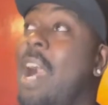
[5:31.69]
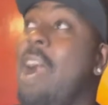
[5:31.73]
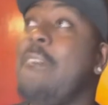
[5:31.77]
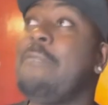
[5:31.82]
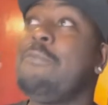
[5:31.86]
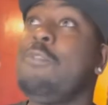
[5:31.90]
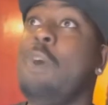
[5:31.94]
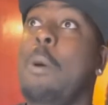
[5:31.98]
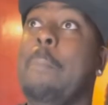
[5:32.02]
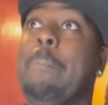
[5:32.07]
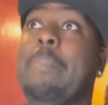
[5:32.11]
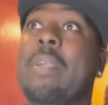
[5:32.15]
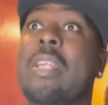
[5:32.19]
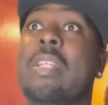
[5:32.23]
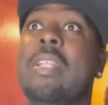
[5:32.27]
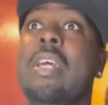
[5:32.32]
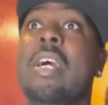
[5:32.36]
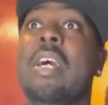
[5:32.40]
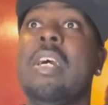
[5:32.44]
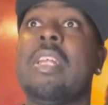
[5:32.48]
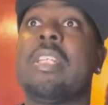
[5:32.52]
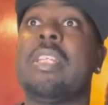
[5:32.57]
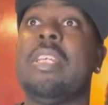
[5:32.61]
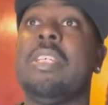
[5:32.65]
I've not been
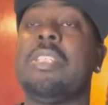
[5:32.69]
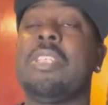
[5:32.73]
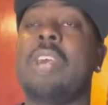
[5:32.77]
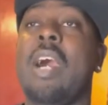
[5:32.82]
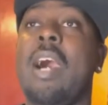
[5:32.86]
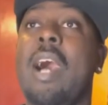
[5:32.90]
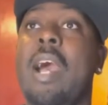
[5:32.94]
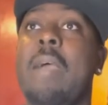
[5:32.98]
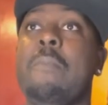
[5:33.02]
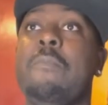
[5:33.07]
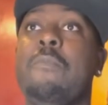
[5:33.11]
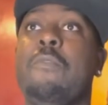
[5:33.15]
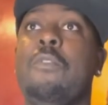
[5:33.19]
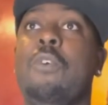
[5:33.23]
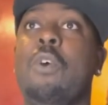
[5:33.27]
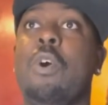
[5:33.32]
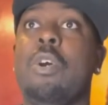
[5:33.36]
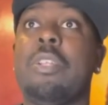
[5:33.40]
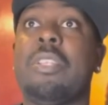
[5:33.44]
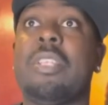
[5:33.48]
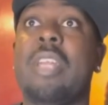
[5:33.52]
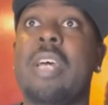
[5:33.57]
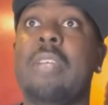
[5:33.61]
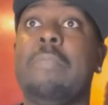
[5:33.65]
this hyped
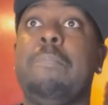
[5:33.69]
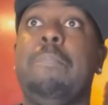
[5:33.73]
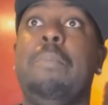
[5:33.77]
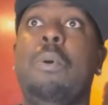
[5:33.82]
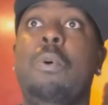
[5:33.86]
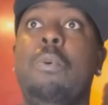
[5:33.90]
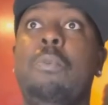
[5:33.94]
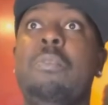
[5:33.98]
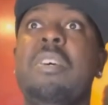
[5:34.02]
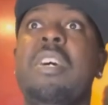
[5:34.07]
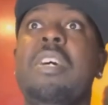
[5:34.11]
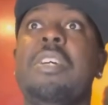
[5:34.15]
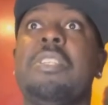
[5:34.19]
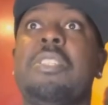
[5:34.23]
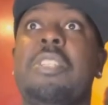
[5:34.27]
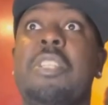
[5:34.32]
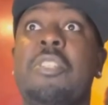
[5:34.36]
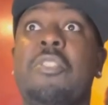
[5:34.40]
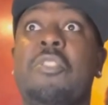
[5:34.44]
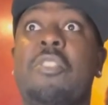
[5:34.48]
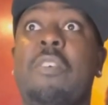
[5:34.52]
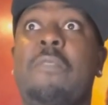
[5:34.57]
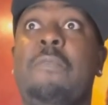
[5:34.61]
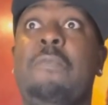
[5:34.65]
for Deadpool
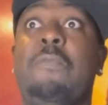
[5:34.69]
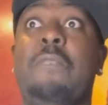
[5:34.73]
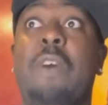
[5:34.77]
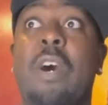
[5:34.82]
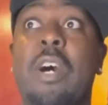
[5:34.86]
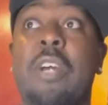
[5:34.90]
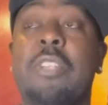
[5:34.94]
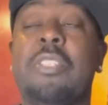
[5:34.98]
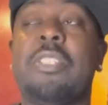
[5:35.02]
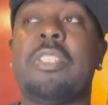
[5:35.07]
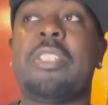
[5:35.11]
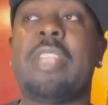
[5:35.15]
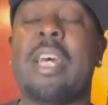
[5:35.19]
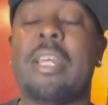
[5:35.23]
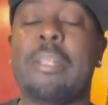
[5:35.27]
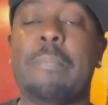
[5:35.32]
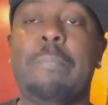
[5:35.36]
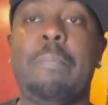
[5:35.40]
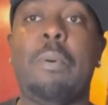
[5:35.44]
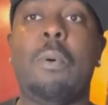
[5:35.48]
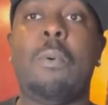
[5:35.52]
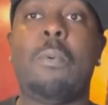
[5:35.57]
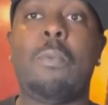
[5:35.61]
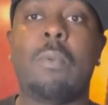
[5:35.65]
since the first
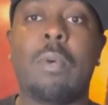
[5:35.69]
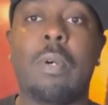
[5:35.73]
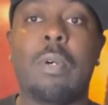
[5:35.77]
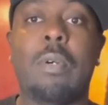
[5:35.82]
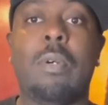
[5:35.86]
Deadpool.